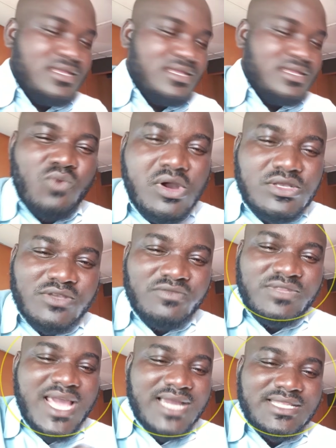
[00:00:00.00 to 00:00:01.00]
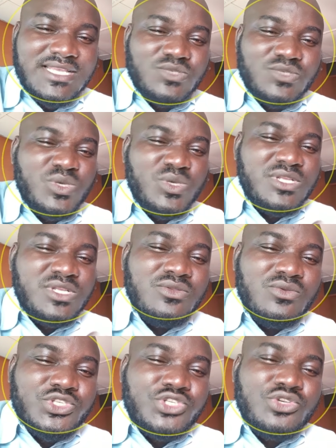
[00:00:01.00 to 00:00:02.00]
The works of darkness
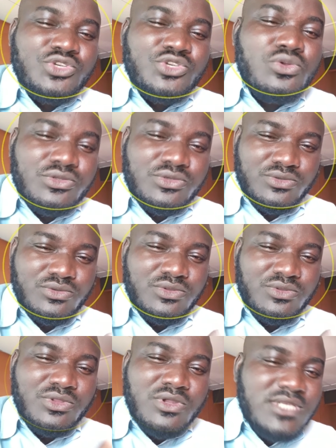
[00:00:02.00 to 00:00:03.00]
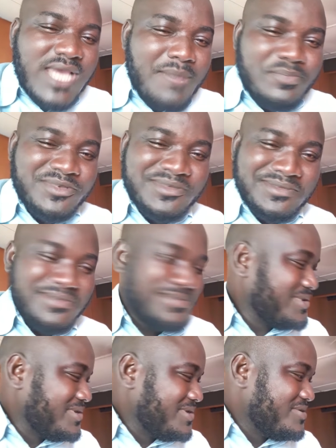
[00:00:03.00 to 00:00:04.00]
should not happen
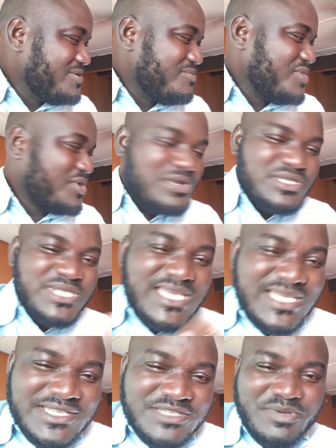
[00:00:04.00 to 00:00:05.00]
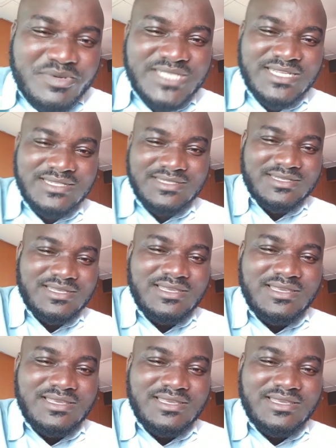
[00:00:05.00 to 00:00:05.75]
because he is present.